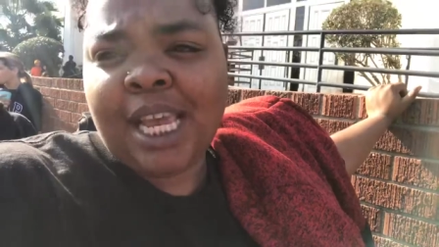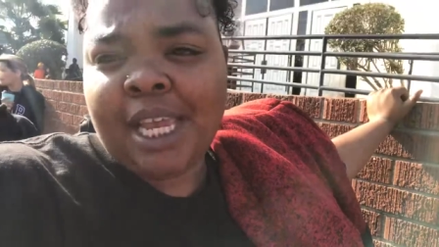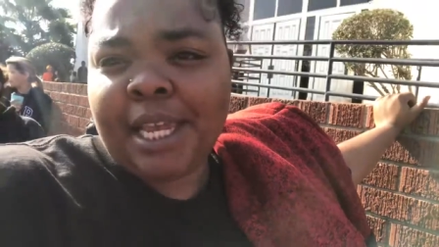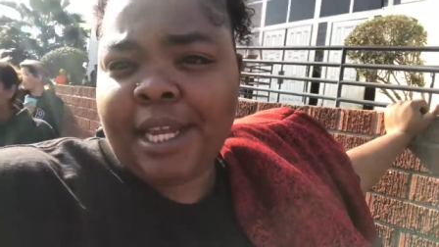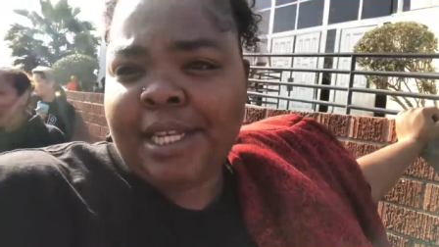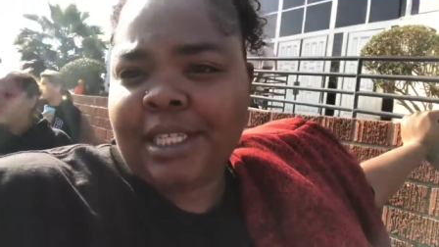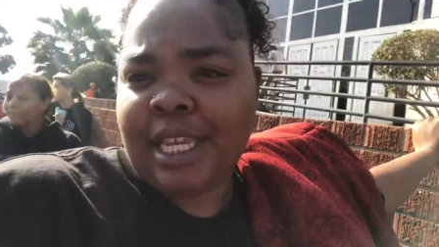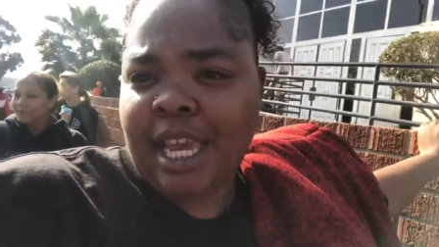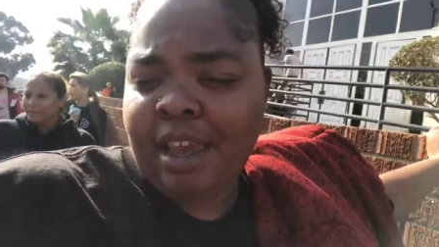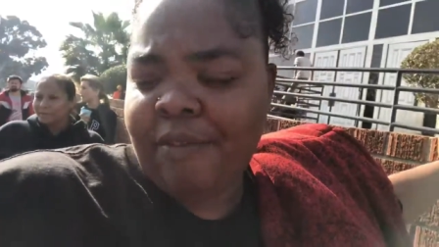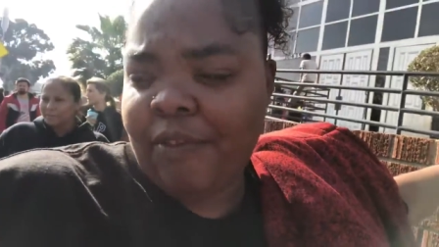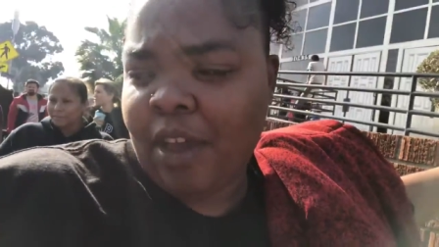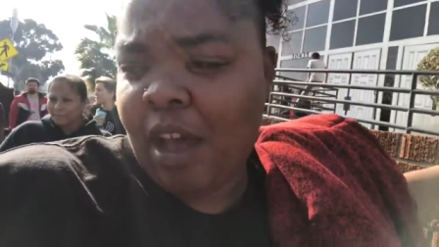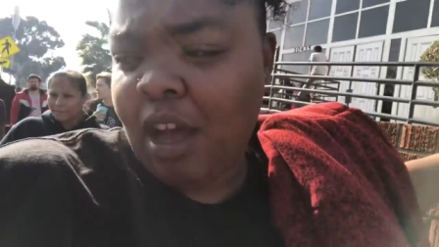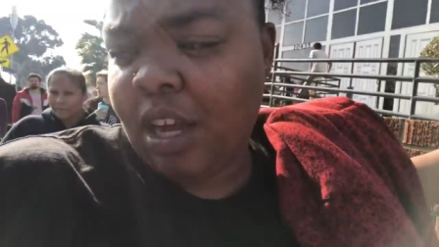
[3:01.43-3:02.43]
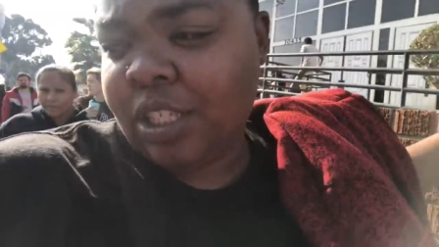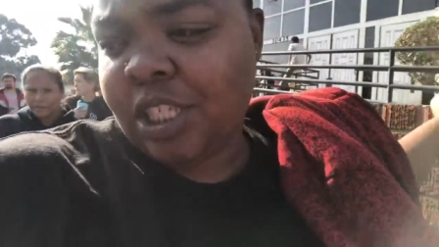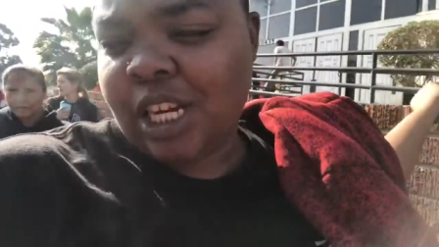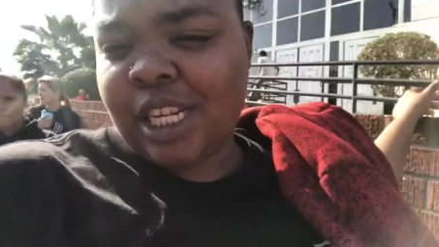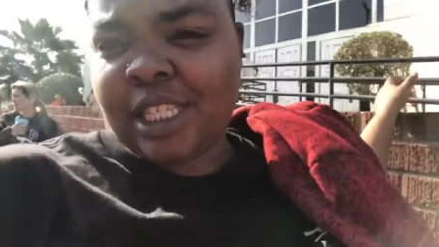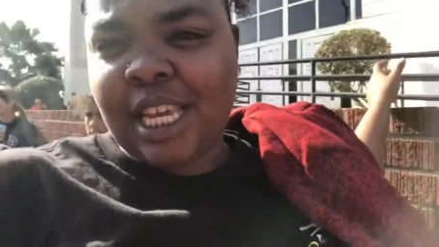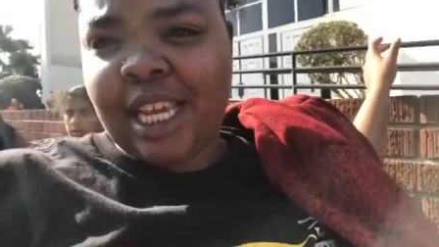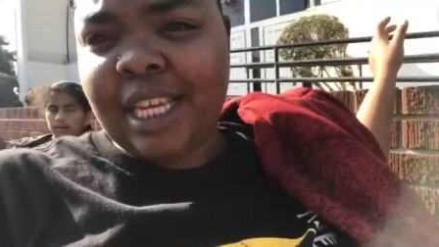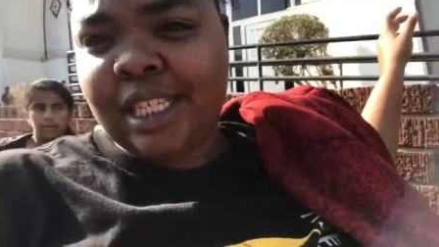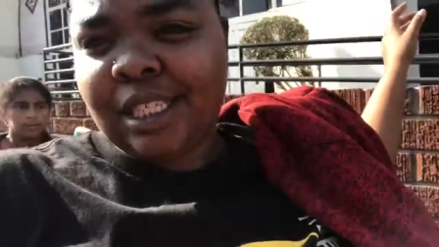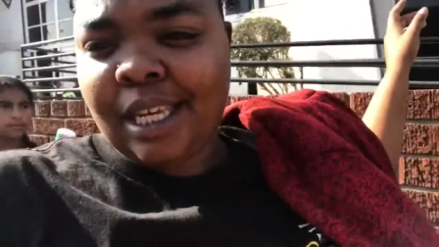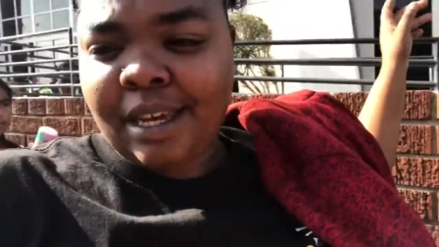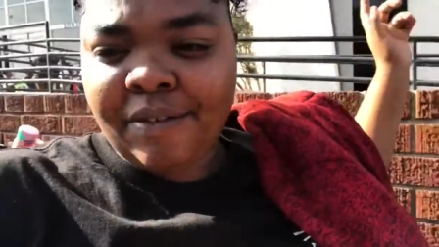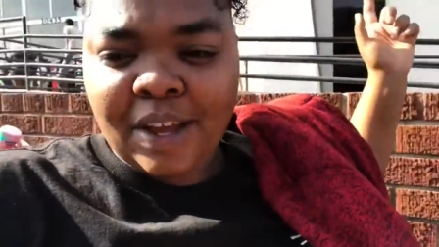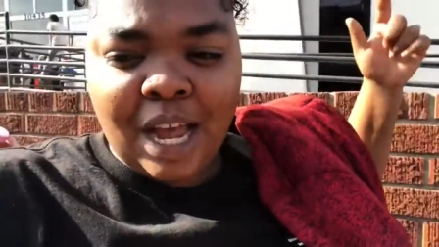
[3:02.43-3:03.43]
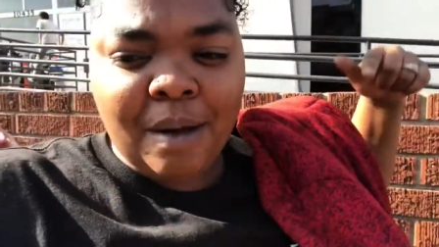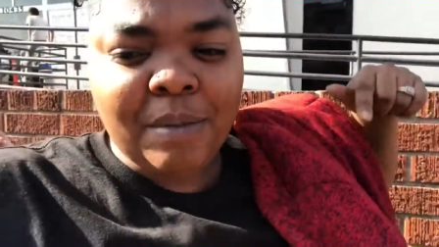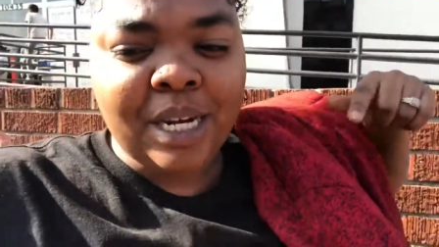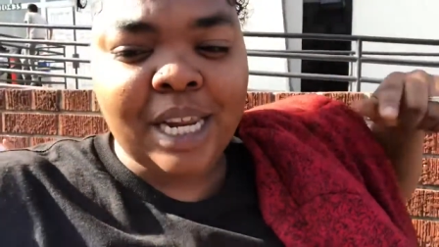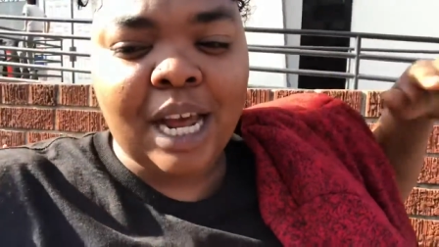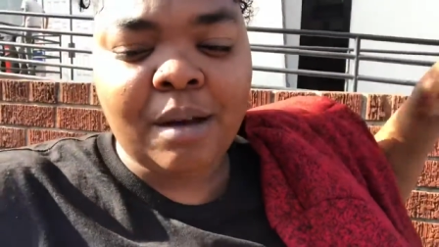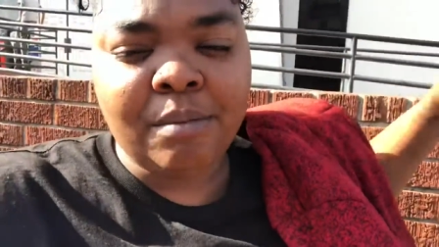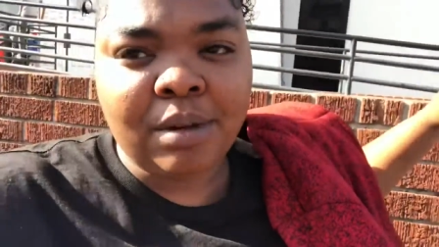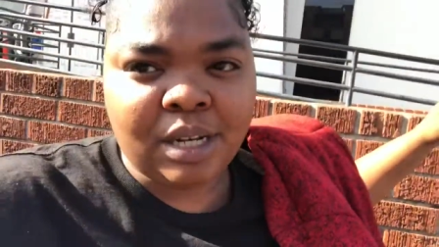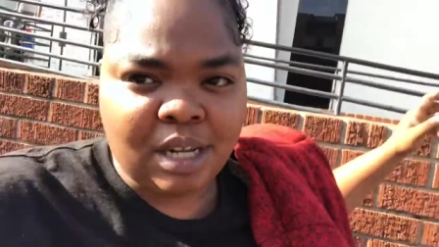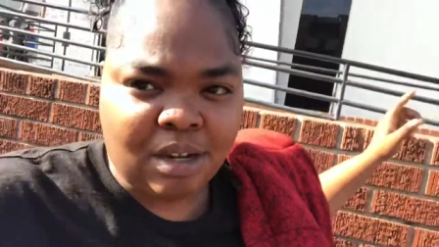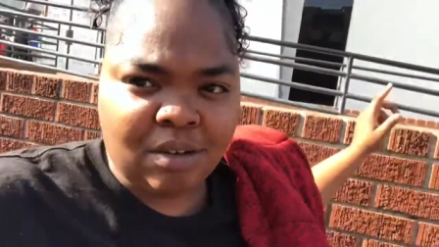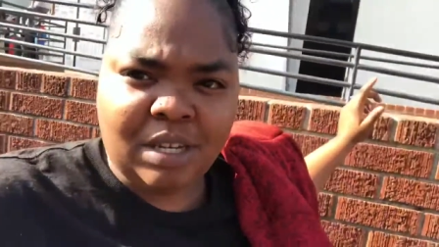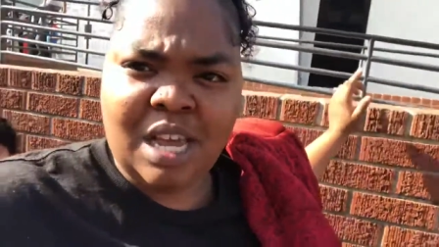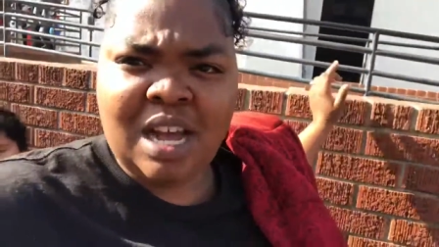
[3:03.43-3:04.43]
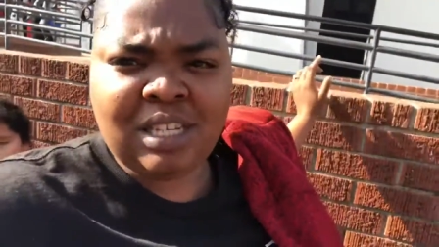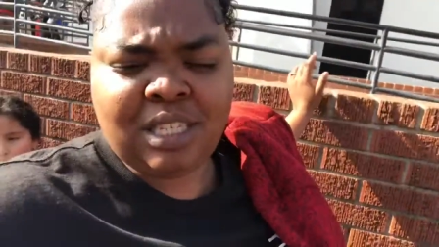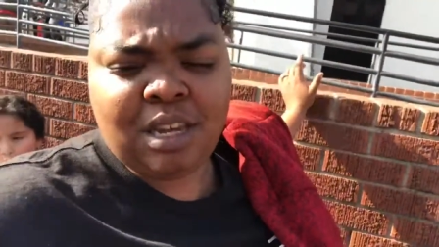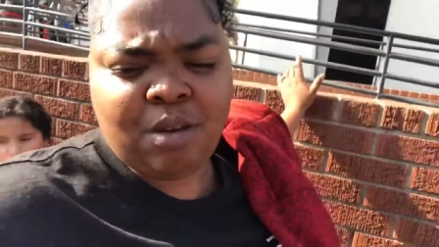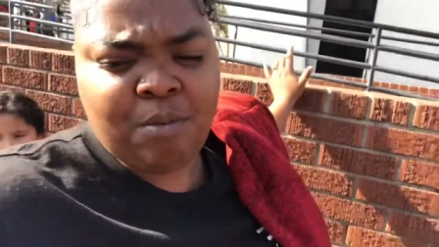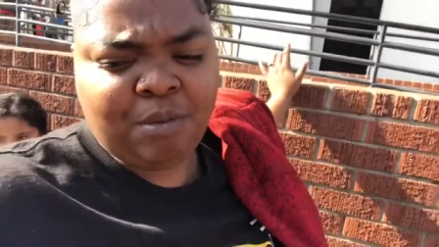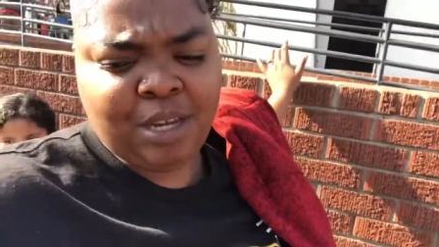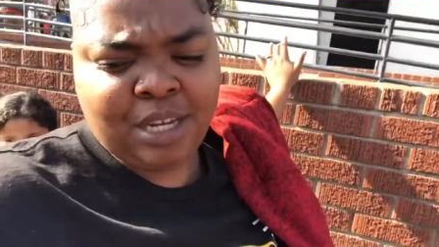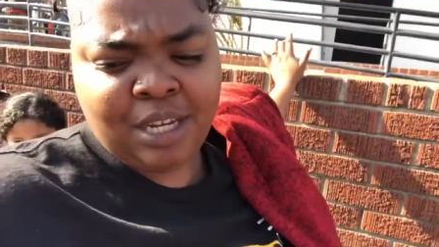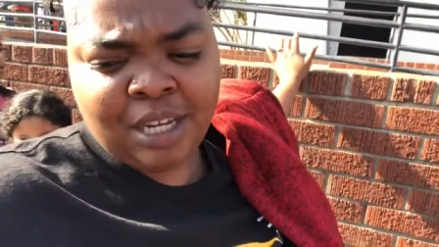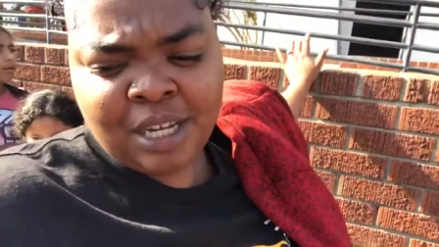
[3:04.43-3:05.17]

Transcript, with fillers: taking his gift, y'all. Should I take his gift? Comment down below. Y'all tell me.